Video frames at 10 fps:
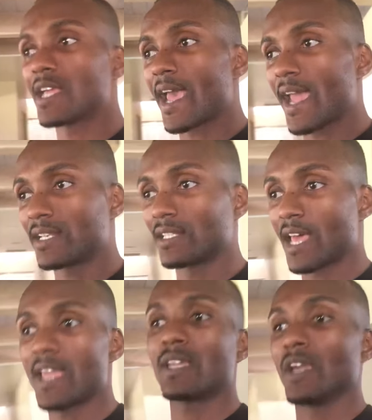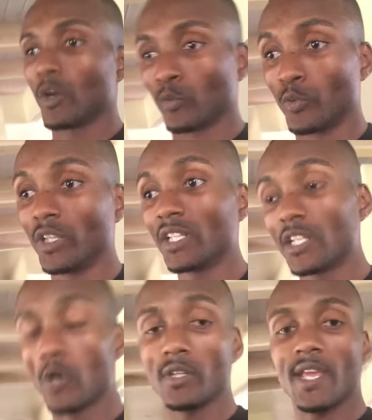I had to really
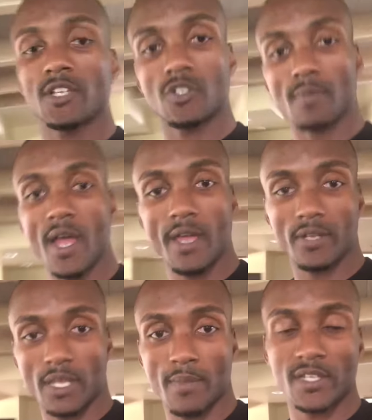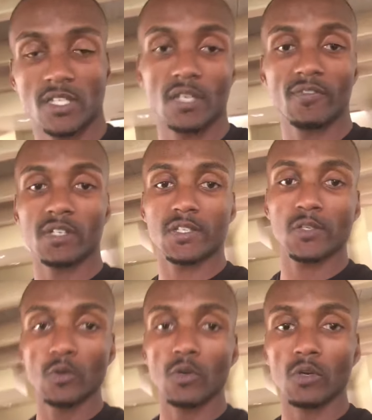go the extra mile to get myself into
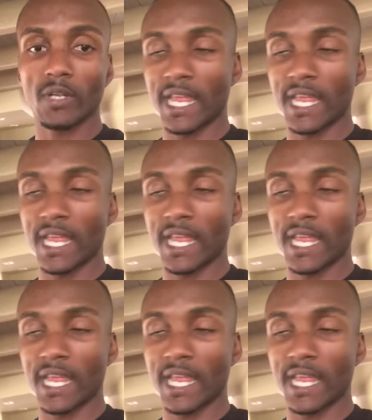school.